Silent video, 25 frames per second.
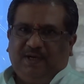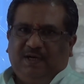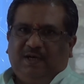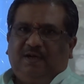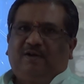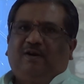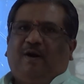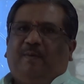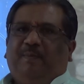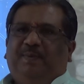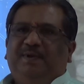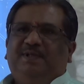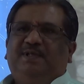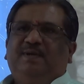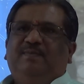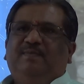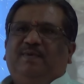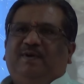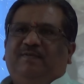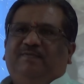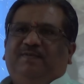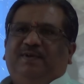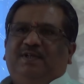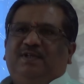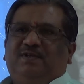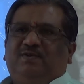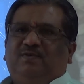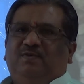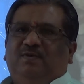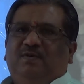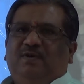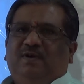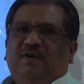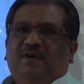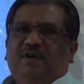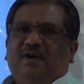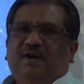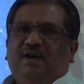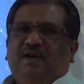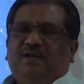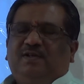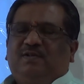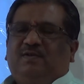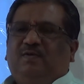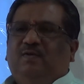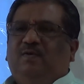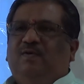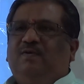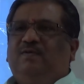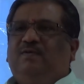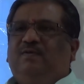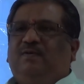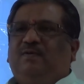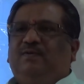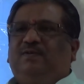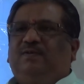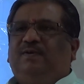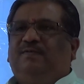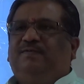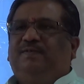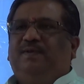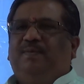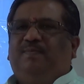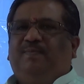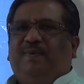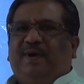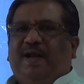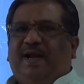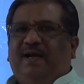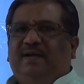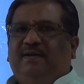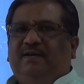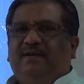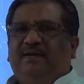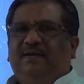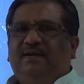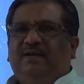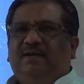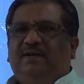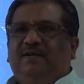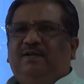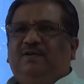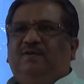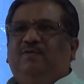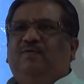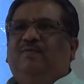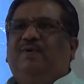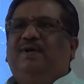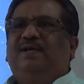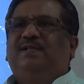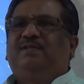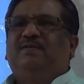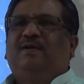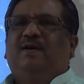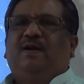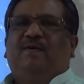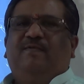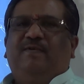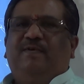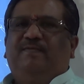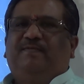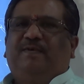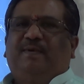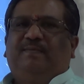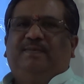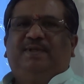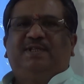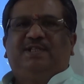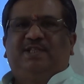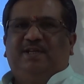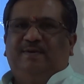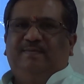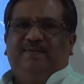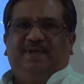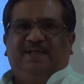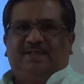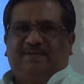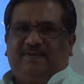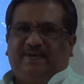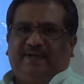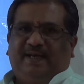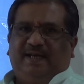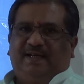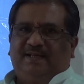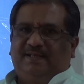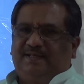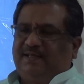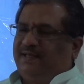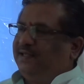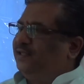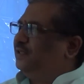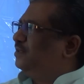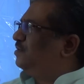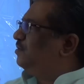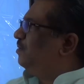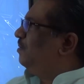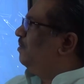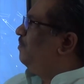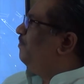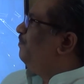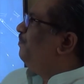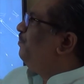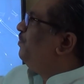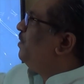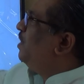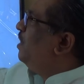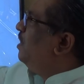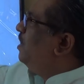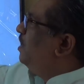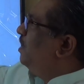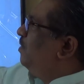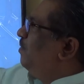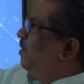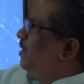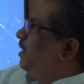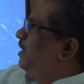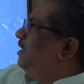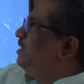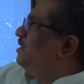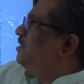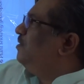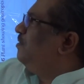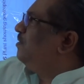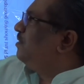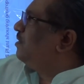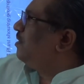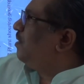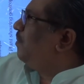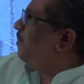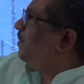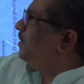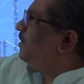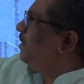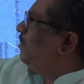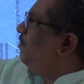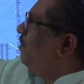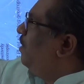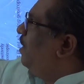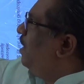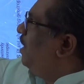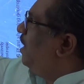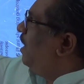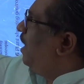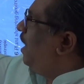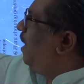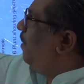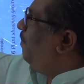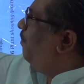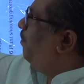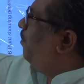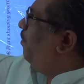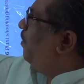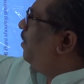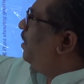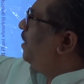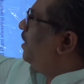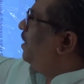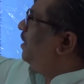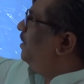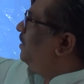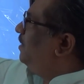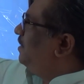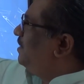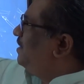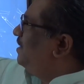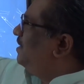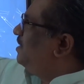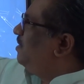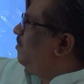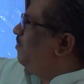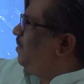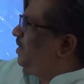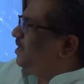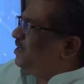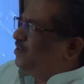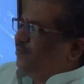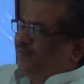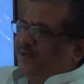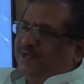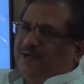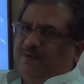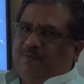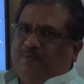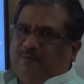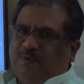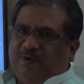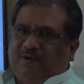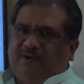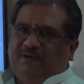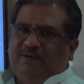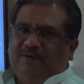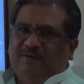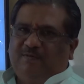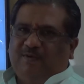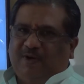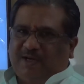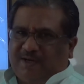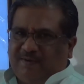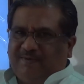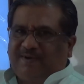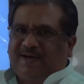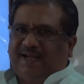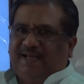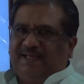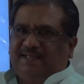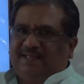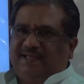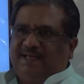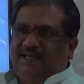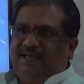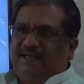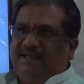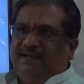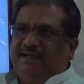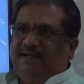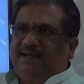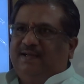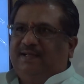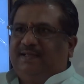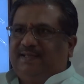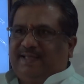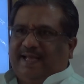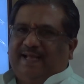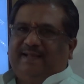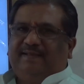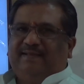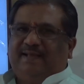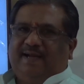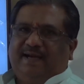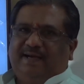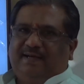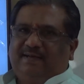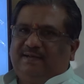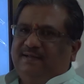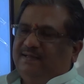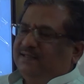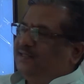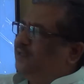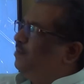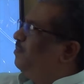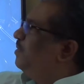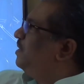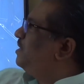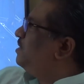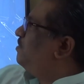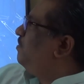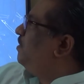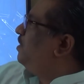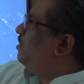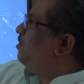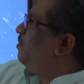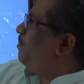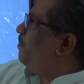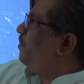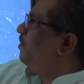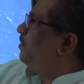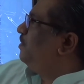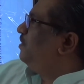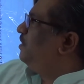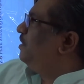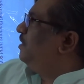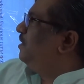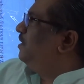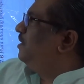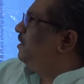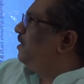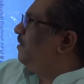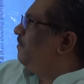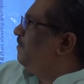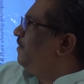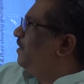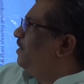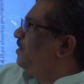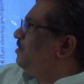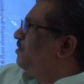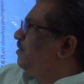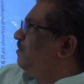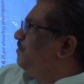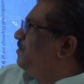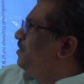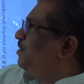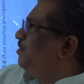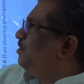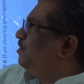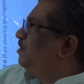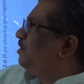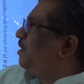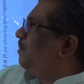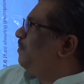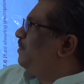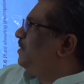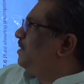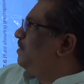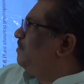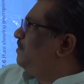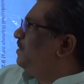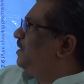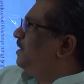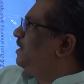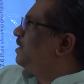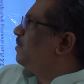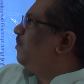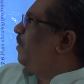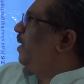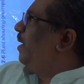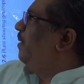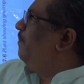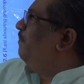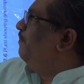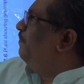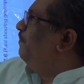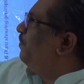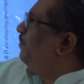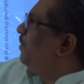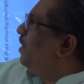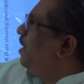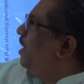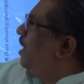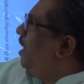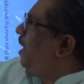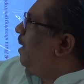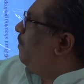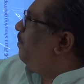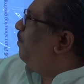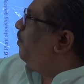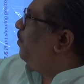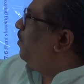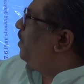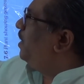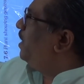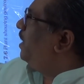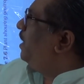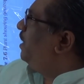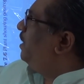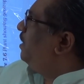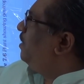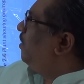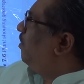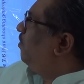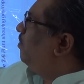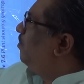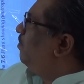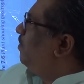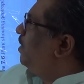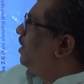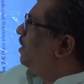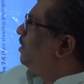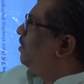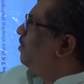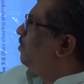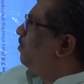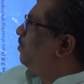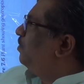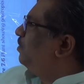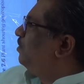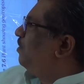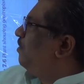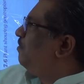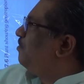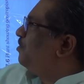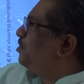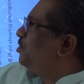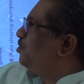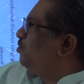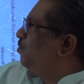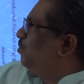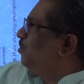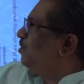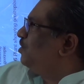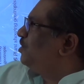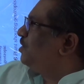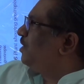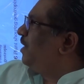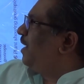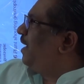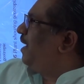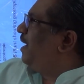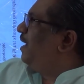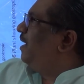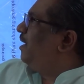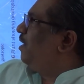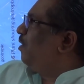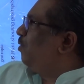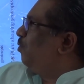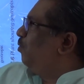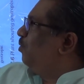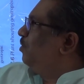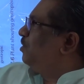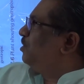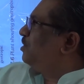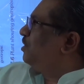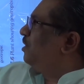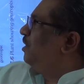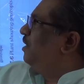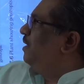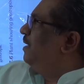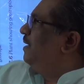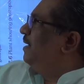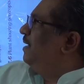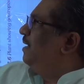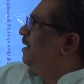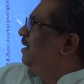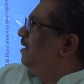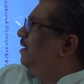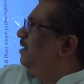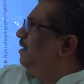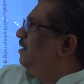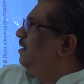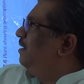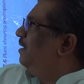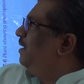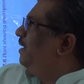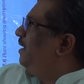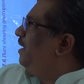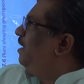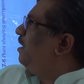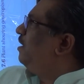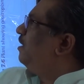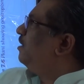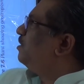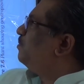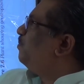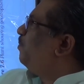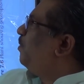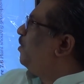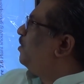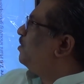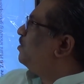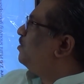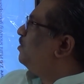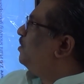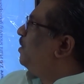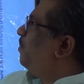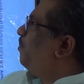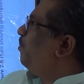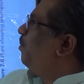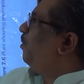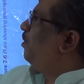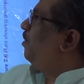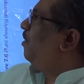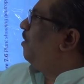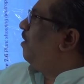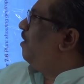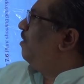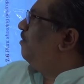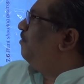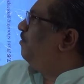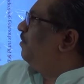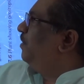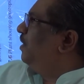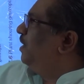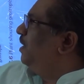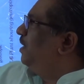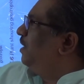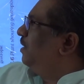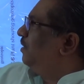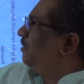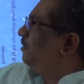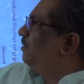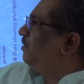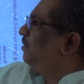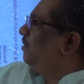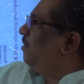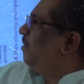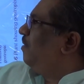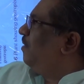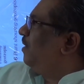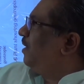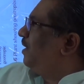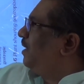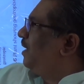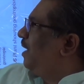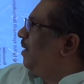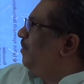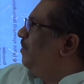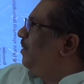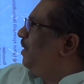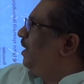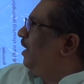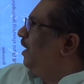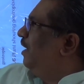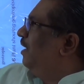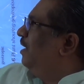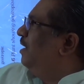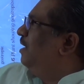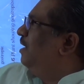Tropism refers to slow growth of the plant towards or away from the stimulus, we can say. So what is geotropism? Upward, this is the best way to put whatever I said, than that the best way to put the definition of geotropism this way: upward and downward growth of shoots and roots in response to the pull of earth or gravity